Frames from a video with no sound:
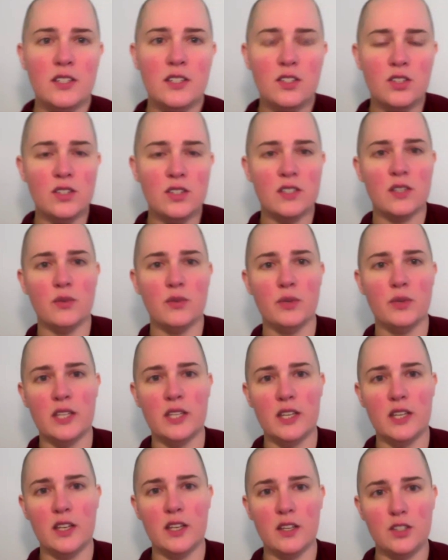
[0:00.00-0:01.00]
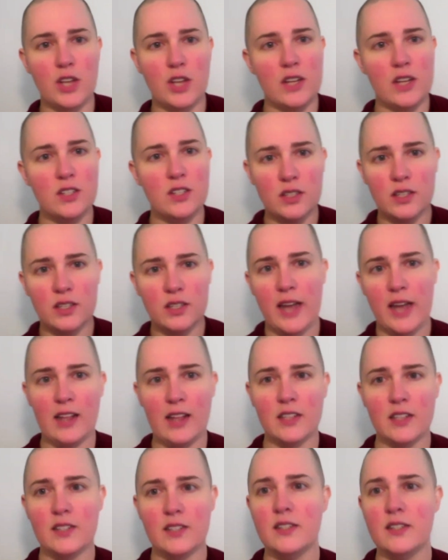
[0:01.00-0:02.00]
just a really gentle
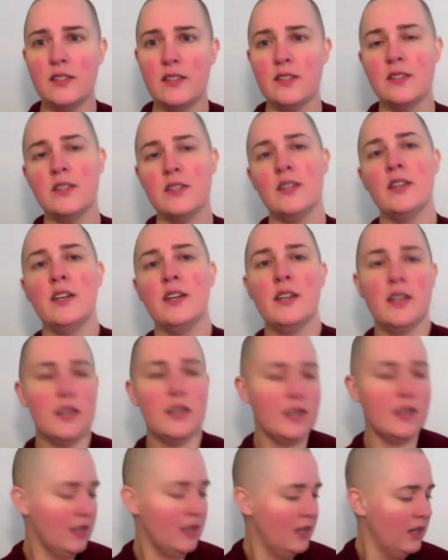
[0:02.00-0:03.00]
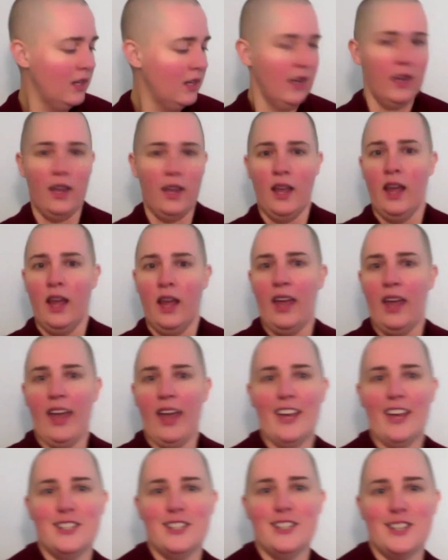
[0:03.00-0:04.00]
analysis.
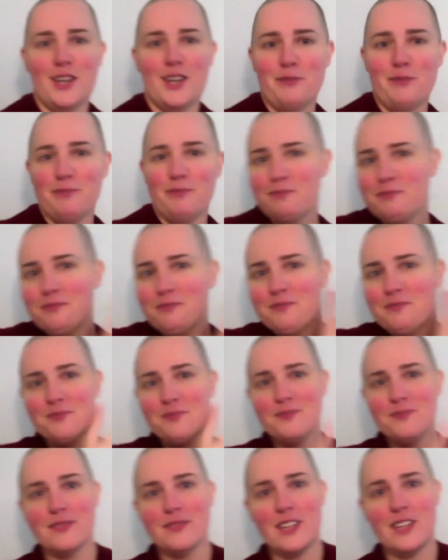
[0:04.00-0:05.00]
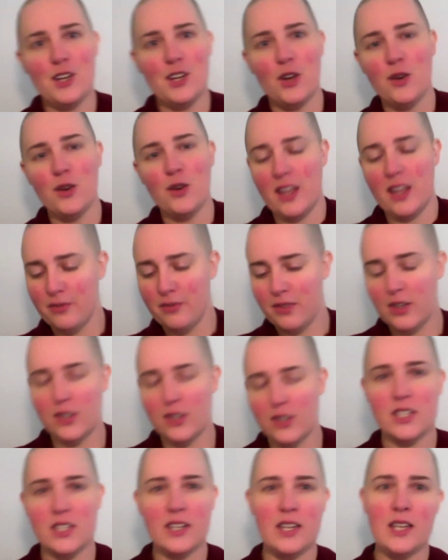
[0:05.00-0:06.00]
And, if
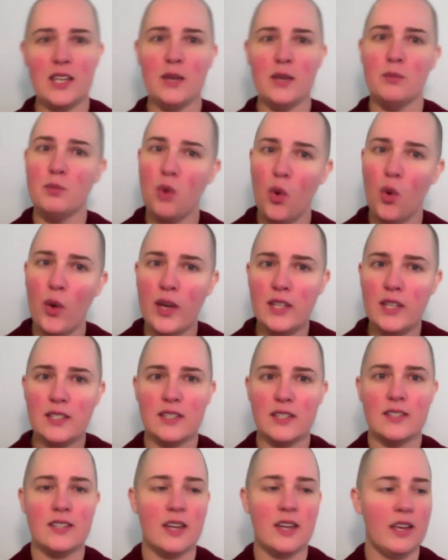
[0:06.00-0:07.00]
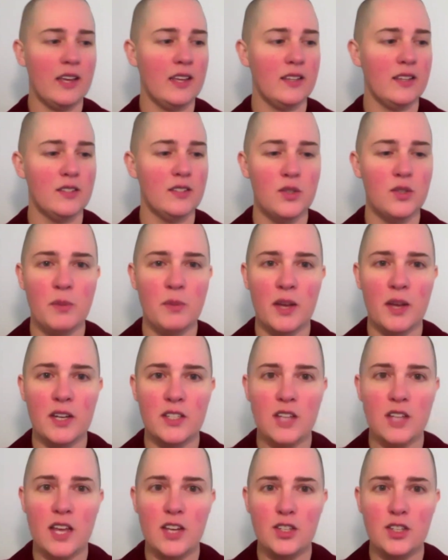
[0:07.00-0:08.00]
there's any point as I do the
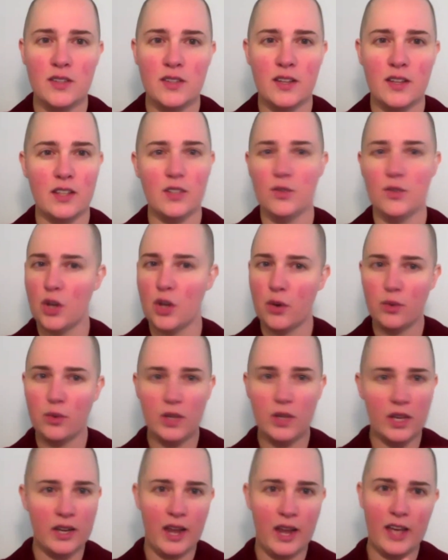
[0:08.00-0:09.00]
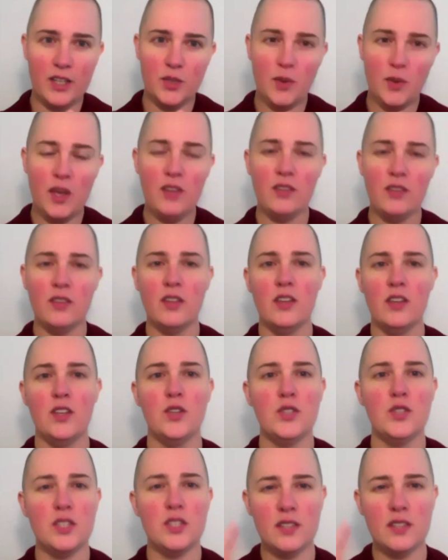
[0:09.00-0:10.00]
meditation that you don't connect with, you
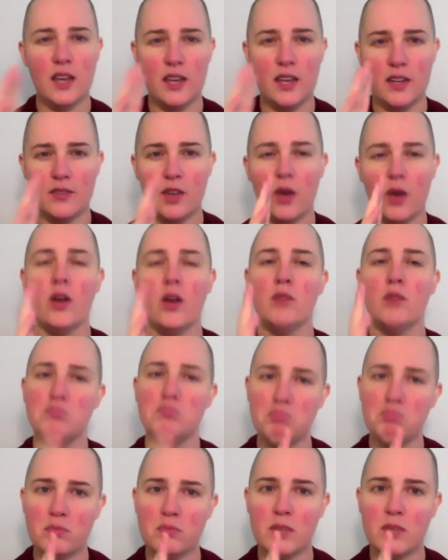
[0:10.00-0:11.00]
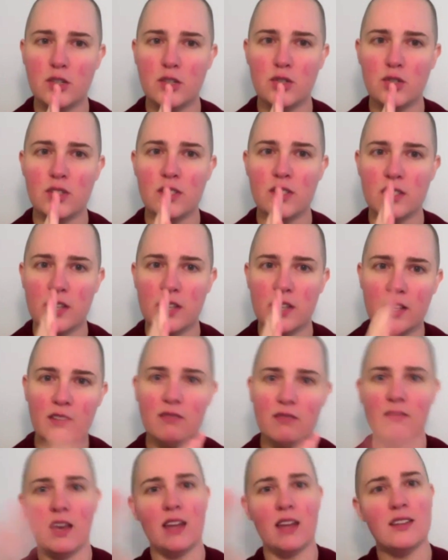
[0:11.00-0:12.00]
just kind of go, interesting,
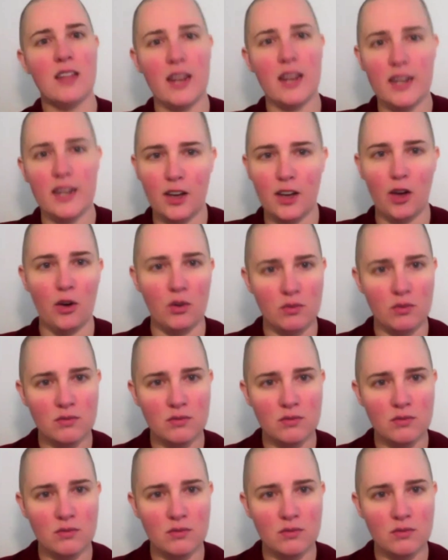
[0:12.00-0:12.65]
and let it go.